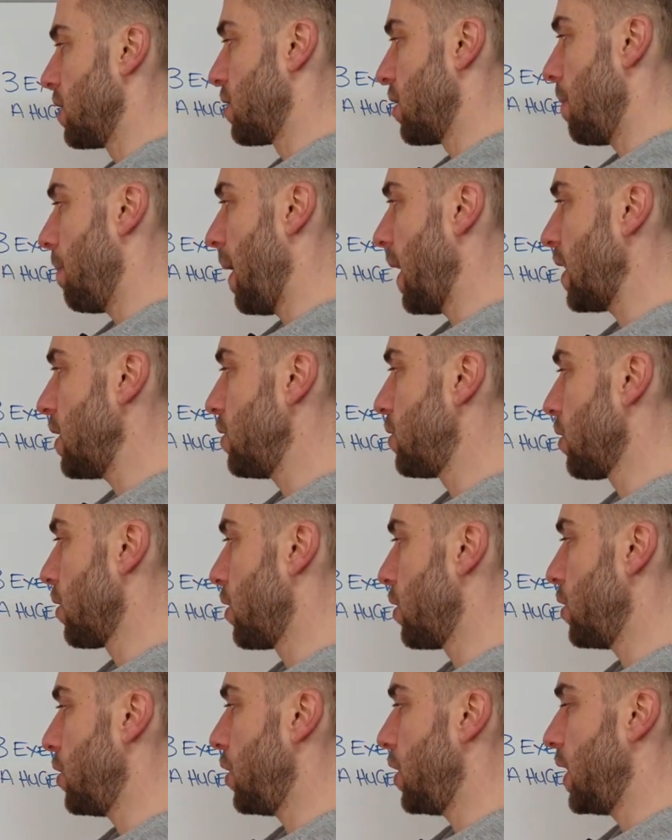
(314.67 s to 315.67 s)
So making sure
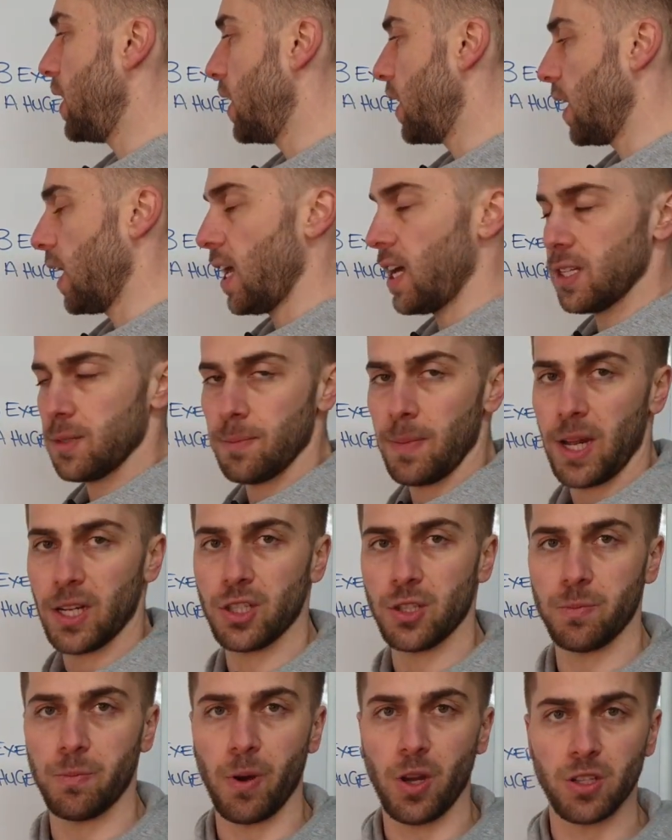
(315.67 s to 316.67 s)
that you hit it as
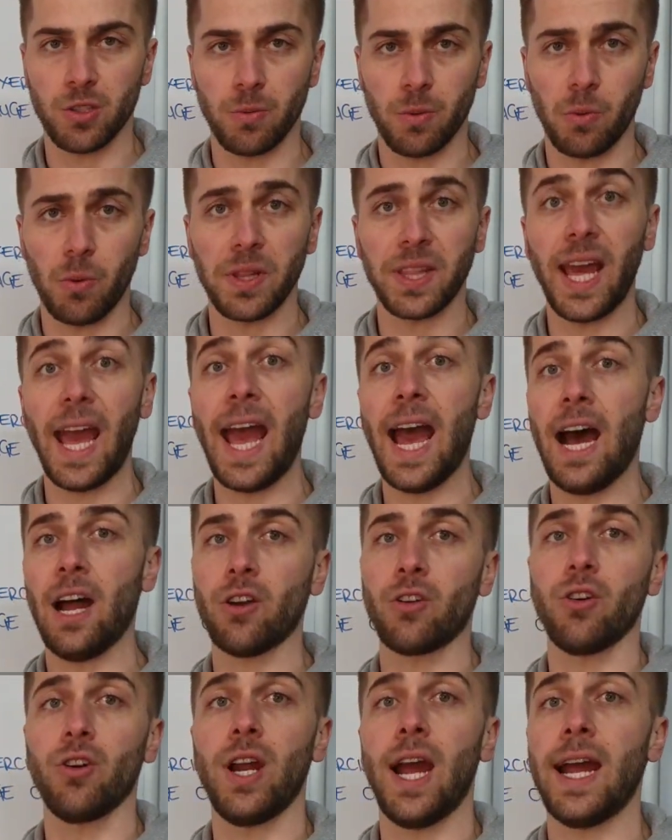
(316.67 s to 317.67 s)
much as possible
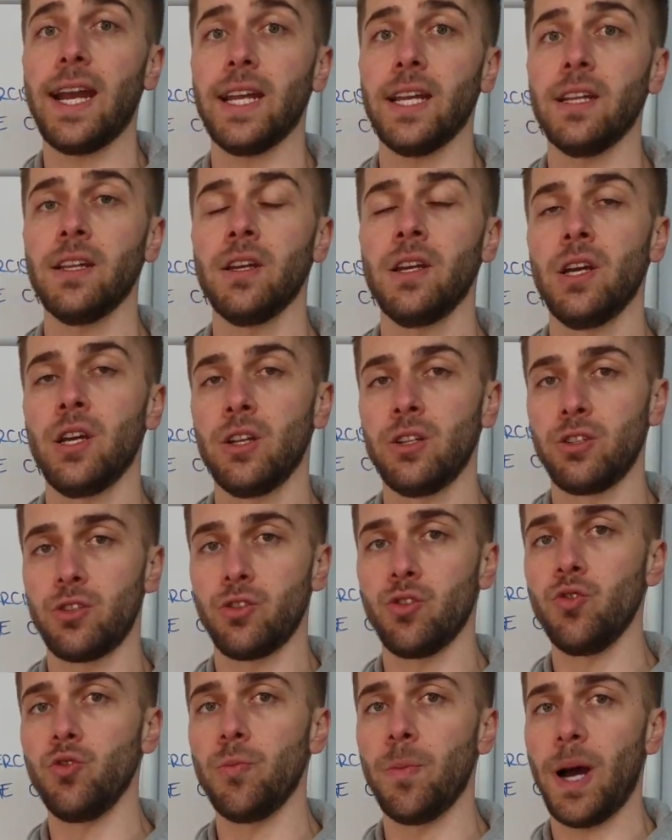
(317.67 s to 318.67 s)
without creating
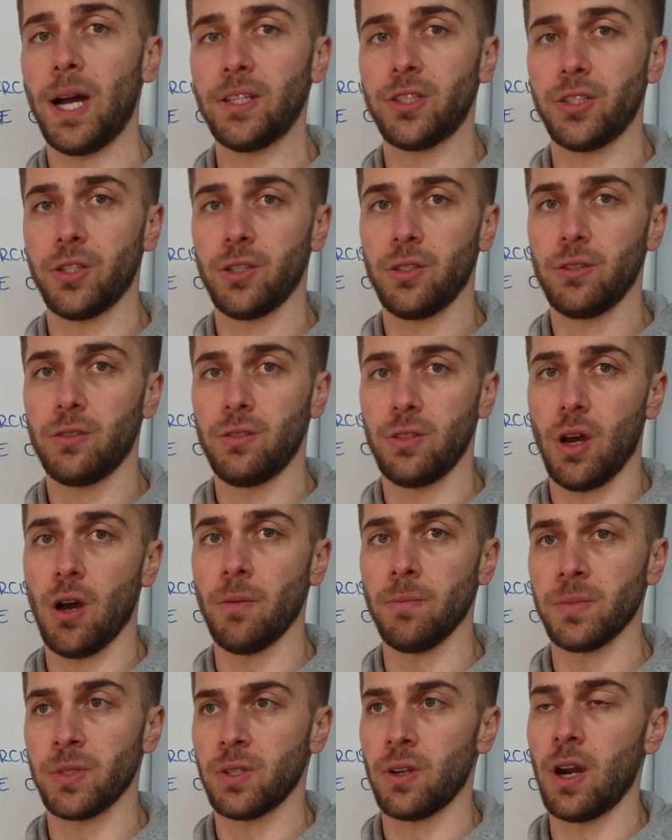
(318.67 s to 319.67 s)
too much
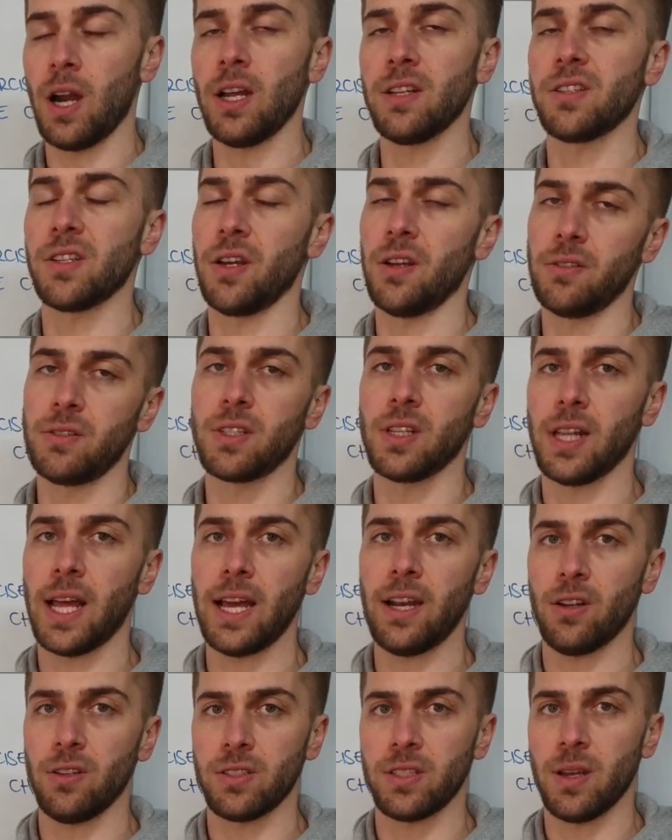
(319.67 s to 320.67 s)
DOMS, all right? So
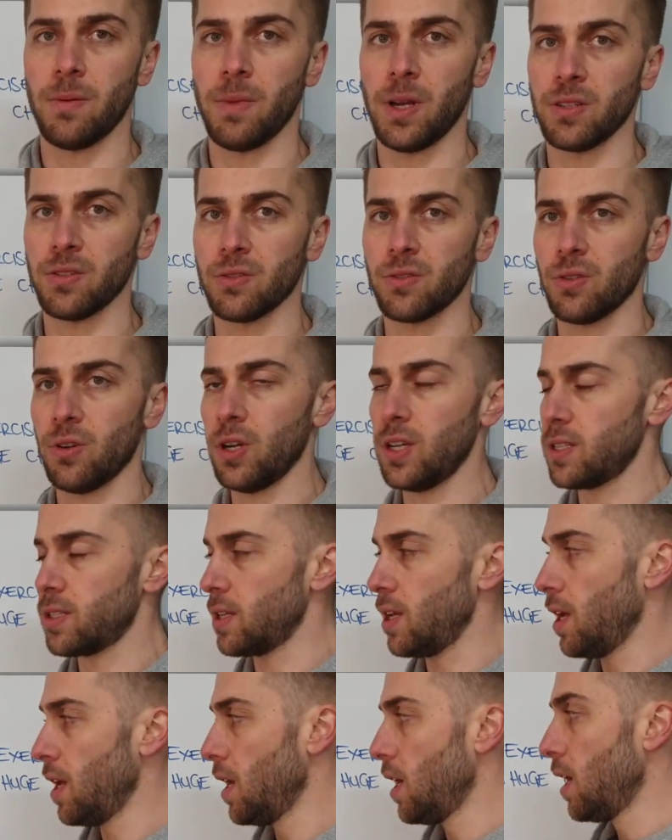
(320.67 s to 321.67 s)
delayed onset muscle soreness,
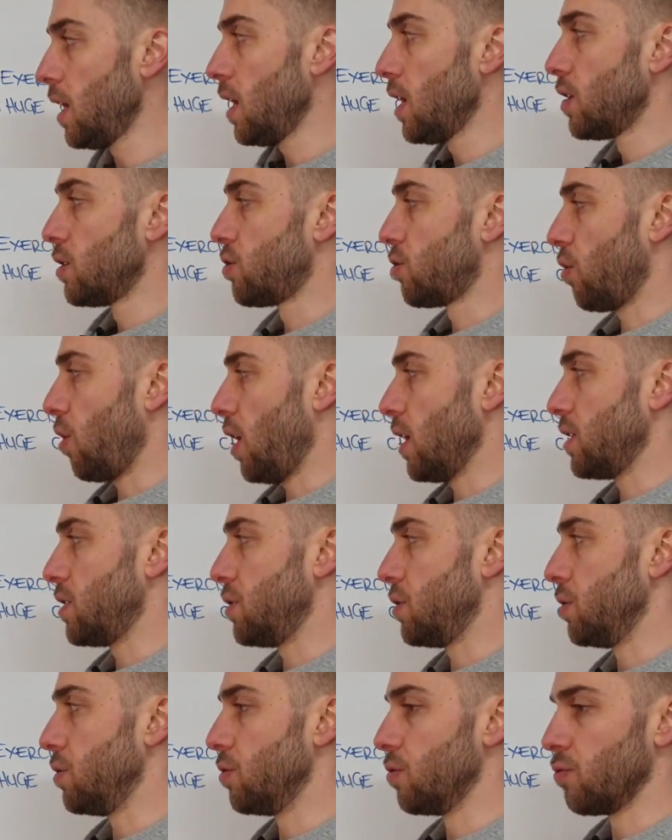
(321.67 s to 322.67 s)
trying
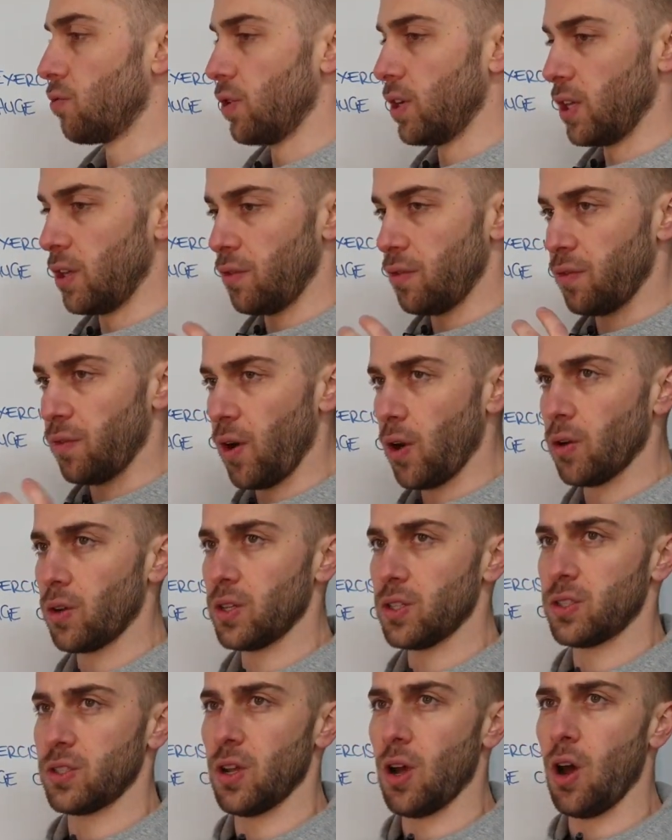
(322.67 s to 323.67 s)
to really
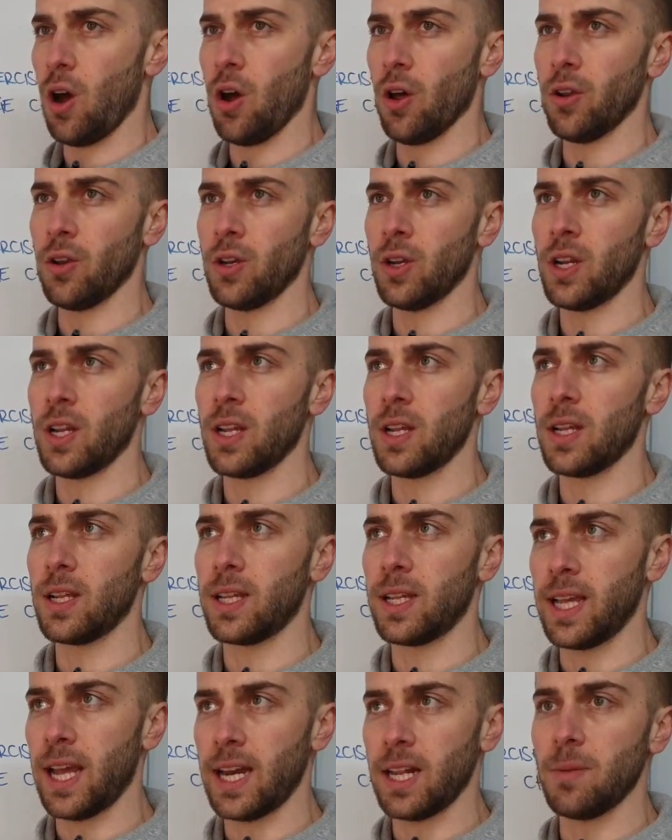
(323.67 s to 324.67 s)
focus on
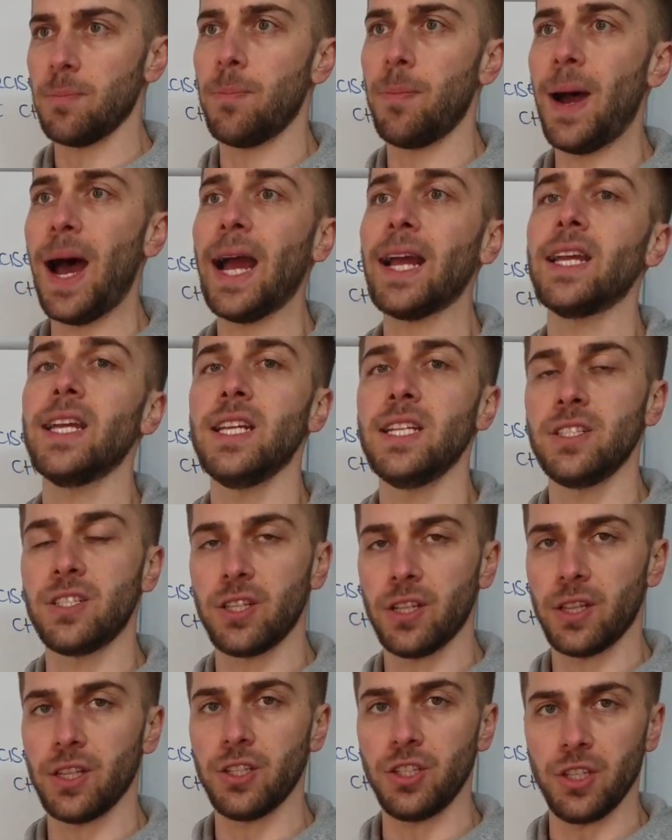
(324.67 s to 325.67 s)
getting back
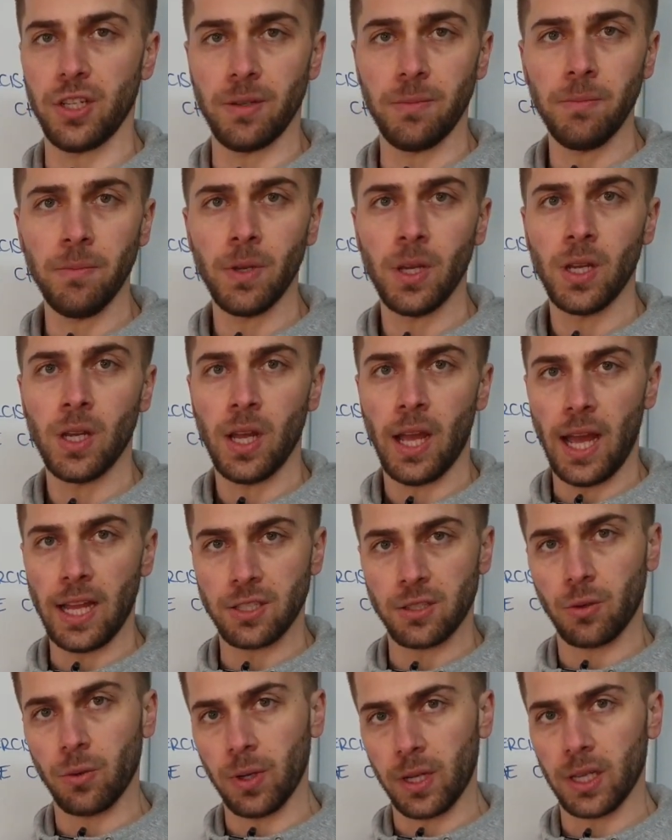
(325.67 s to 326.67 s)
into the gym
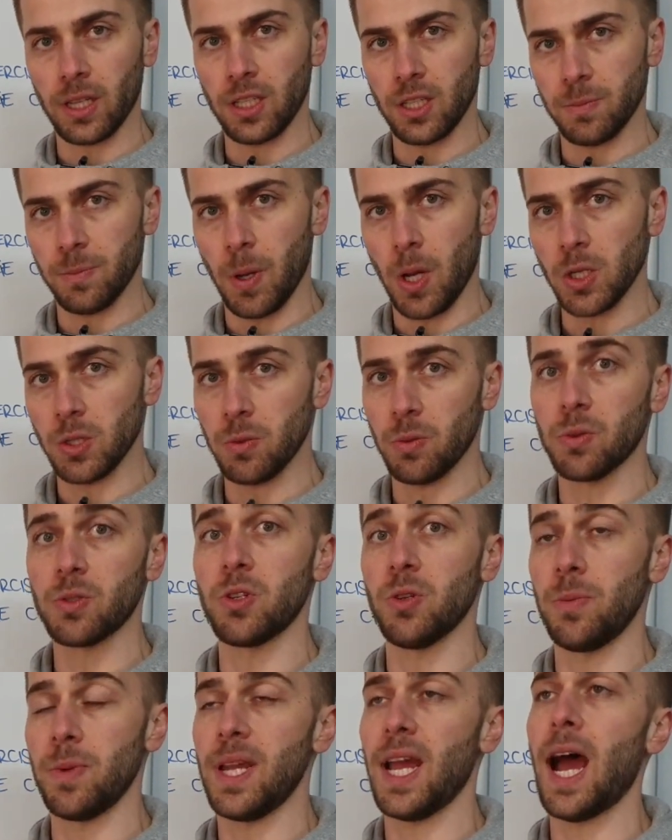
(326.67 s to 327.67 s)
as quickly as possible
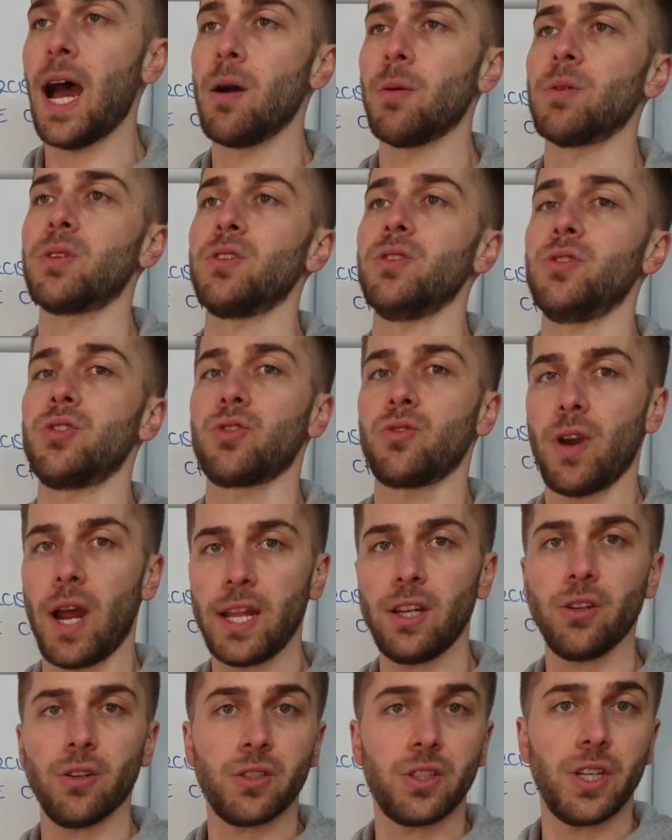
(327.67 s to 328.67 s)
to be able to
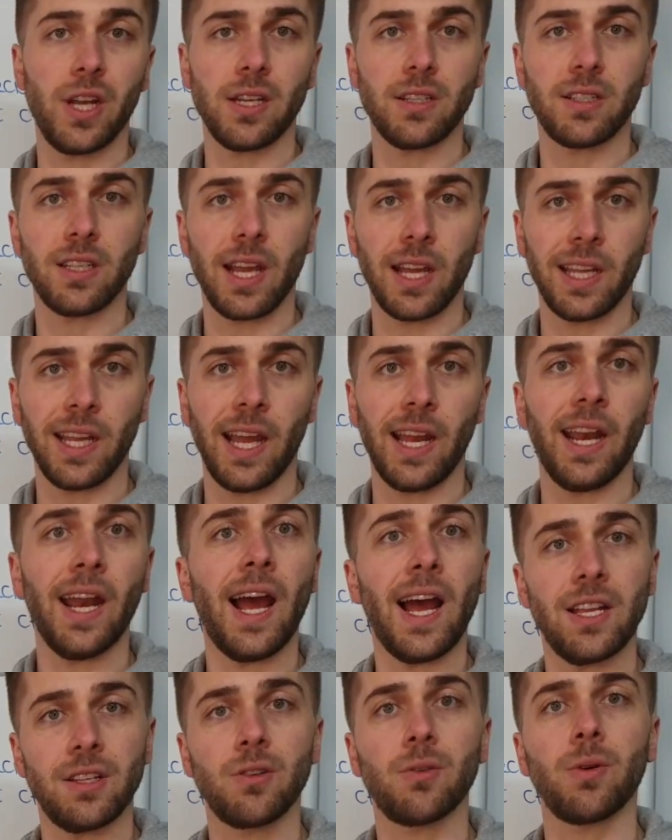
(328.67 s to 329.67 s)
train your chest again
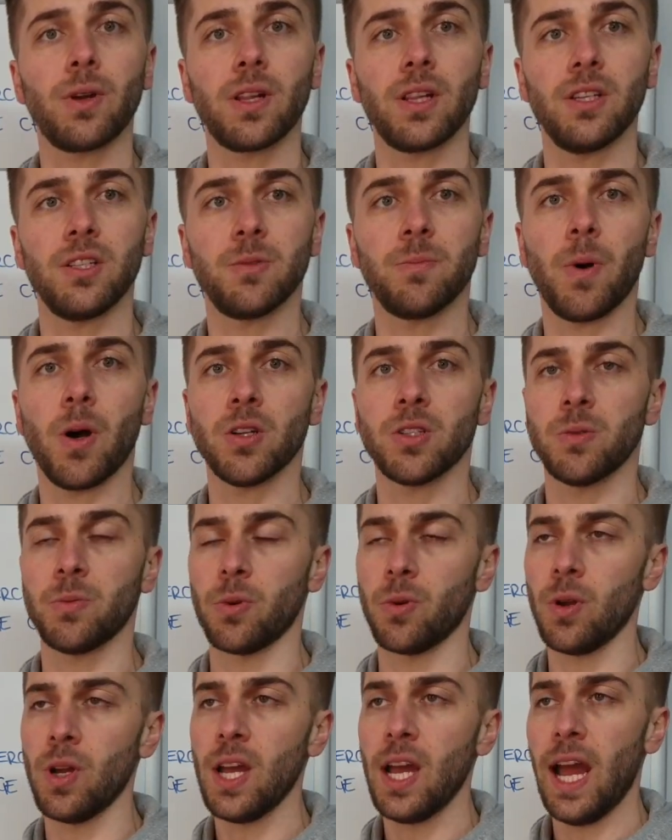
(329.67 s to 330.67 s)
as quickly as
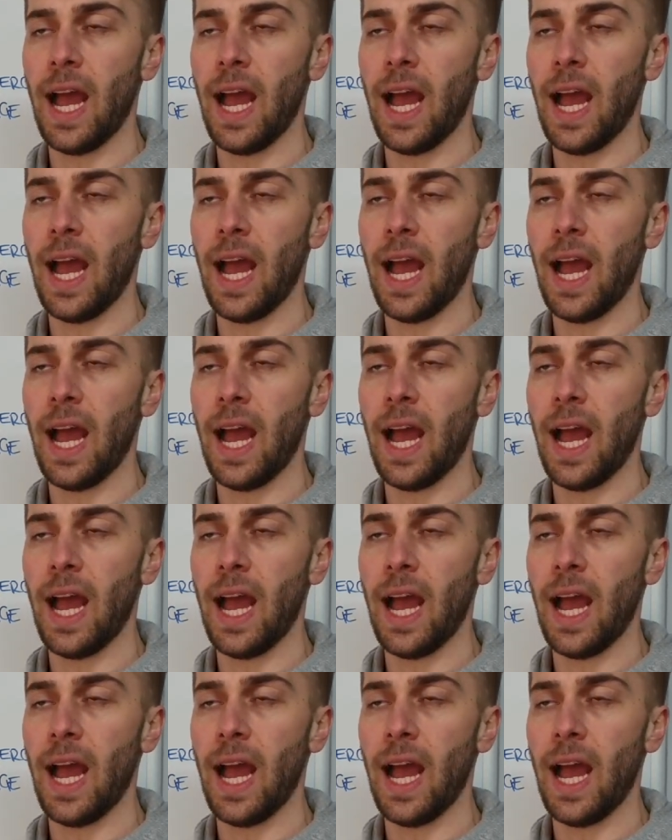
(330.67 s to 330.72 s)
possible.